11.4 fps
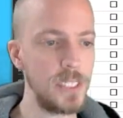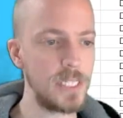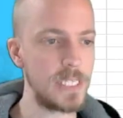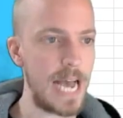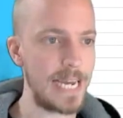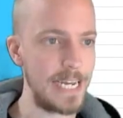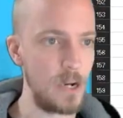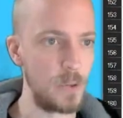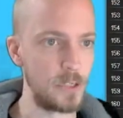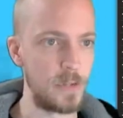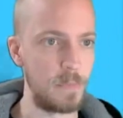side, I know
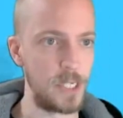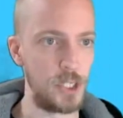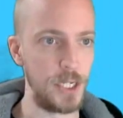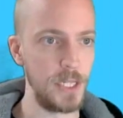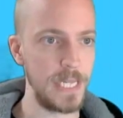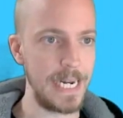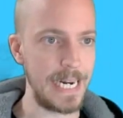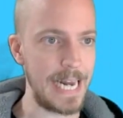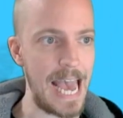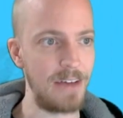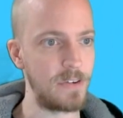there's a bajillion and
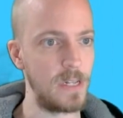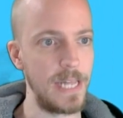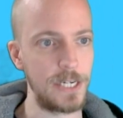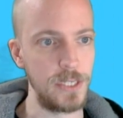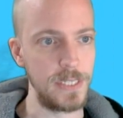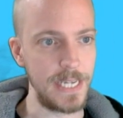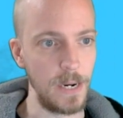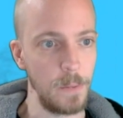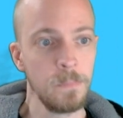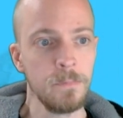a half collections here.